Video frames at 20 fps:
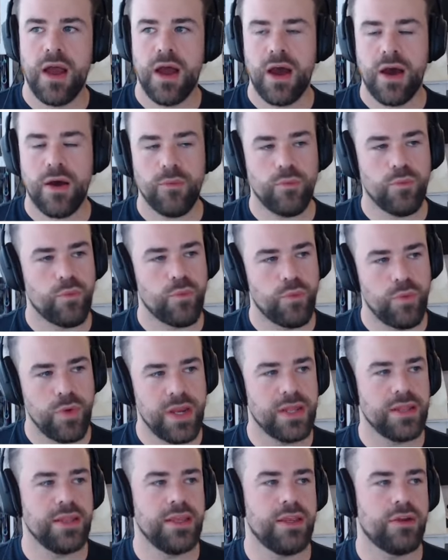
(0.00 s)
are
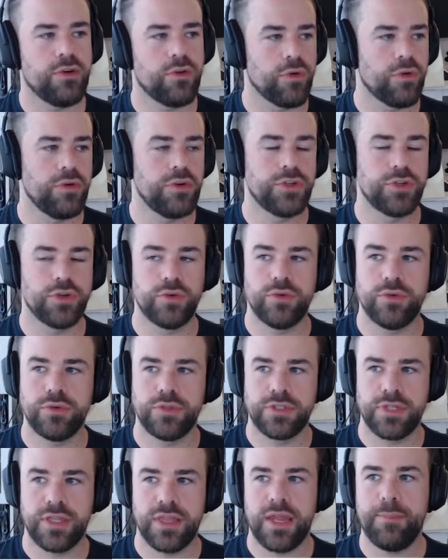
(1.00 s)
really crucial
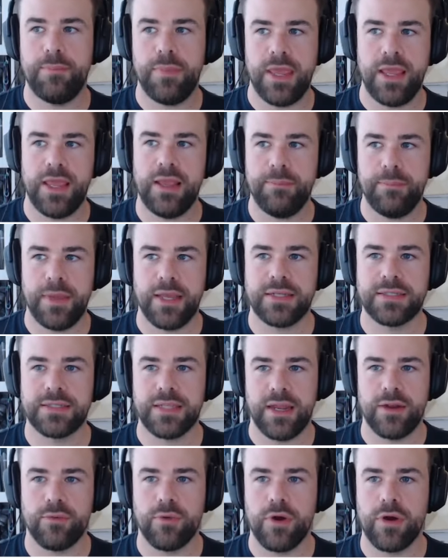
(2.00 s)
to then picking picks
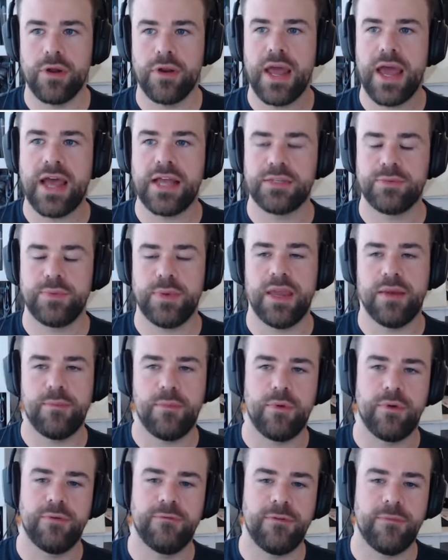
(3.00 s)
later on as we get
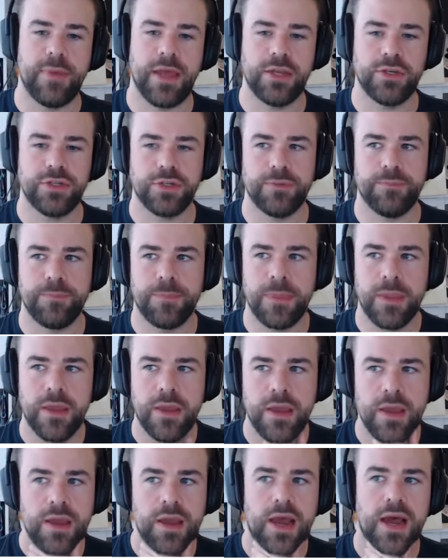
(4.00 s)
more information.
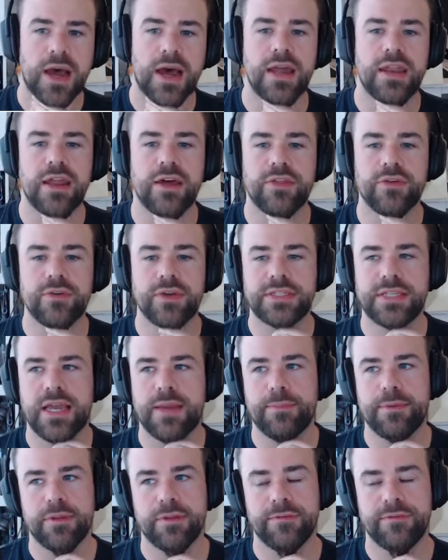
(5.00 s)
Another
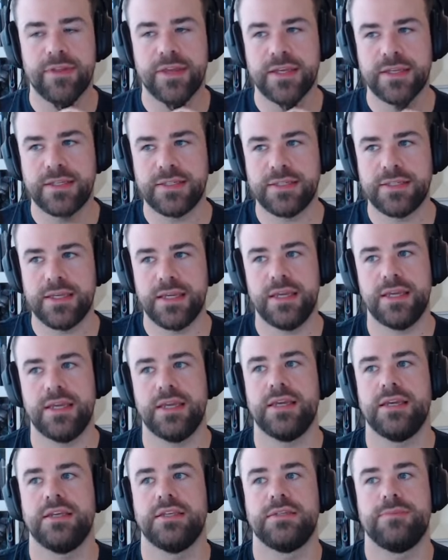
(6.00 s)
example of this
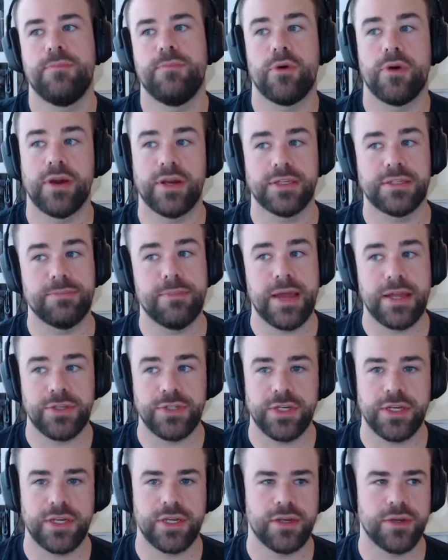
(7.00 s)
is Moira's
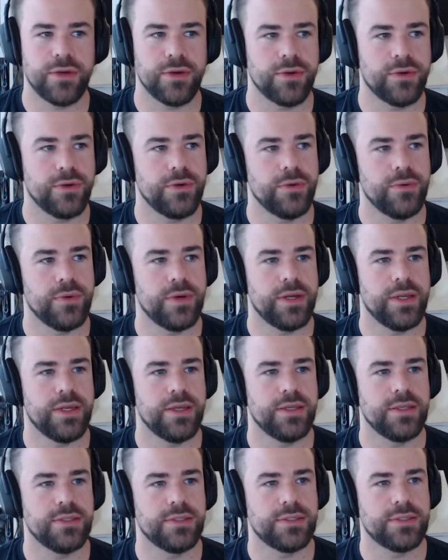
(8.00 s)
Magic, who
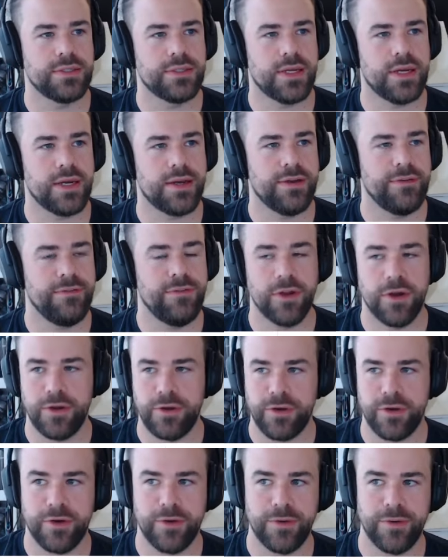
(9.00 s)
is, if you don't
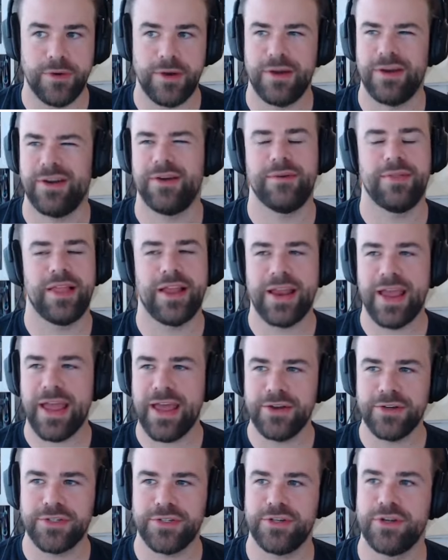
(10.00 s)
know, like how
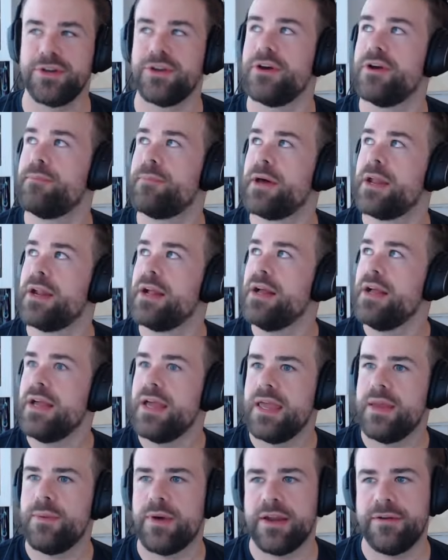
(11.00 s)
could you not know, but
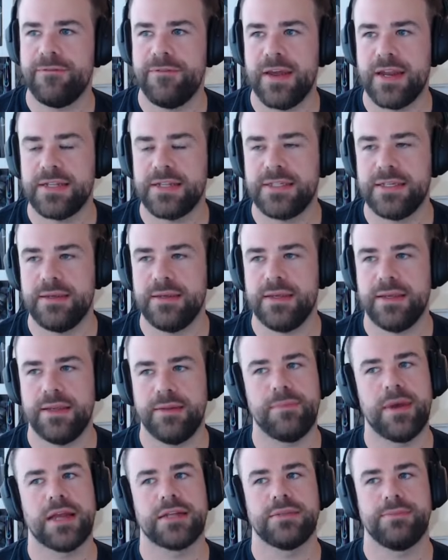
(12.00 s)
he won fantasy
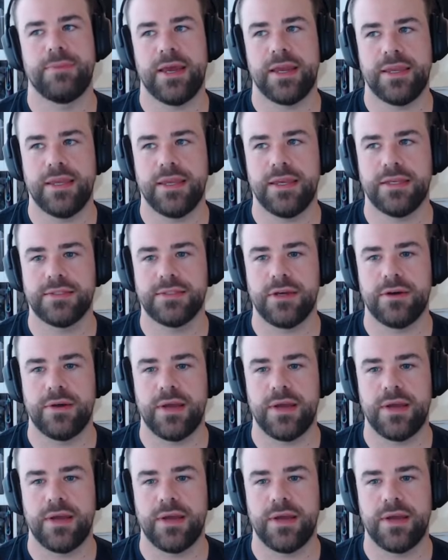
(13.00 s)
in back-to-back years,